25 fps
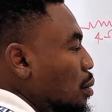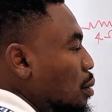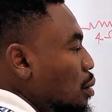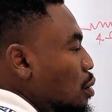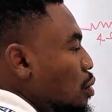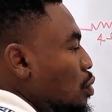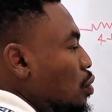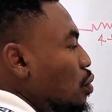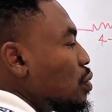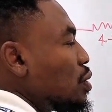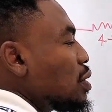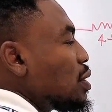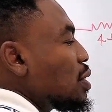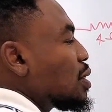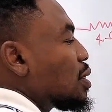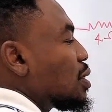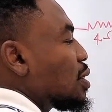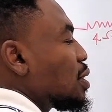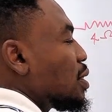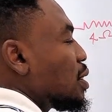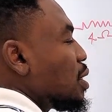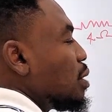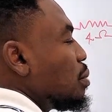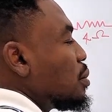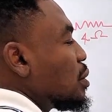So this is the
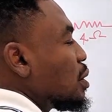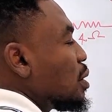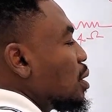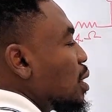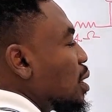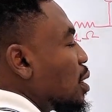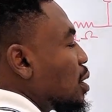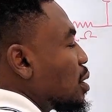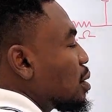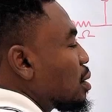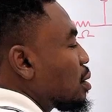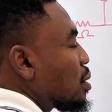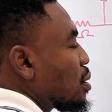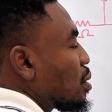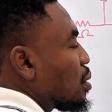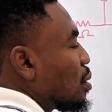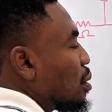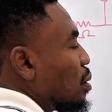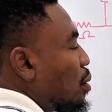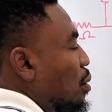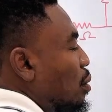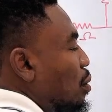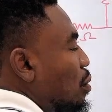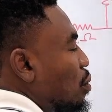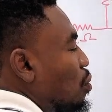same thing as
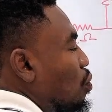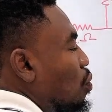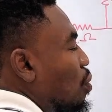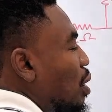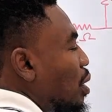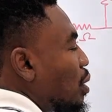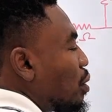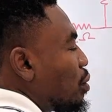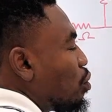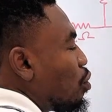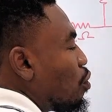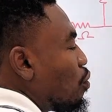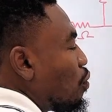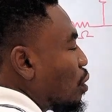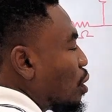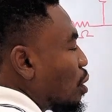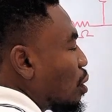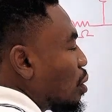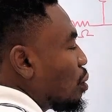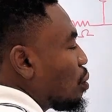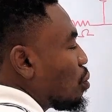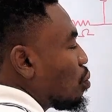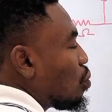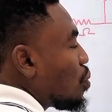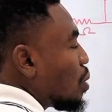1 over
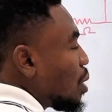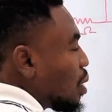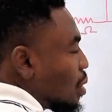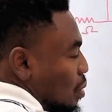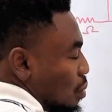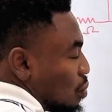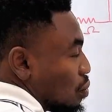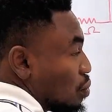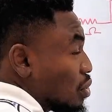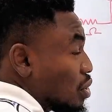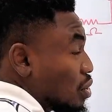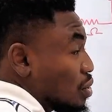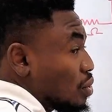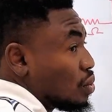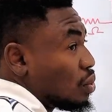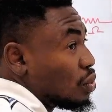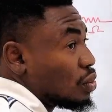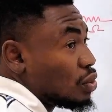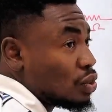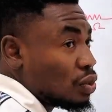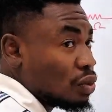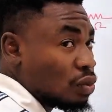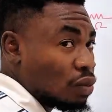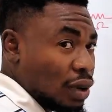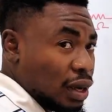1, which is
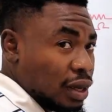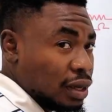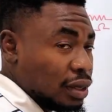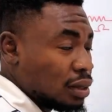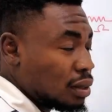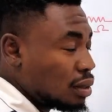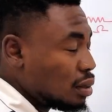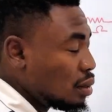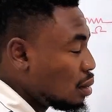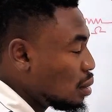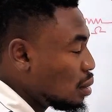also 1.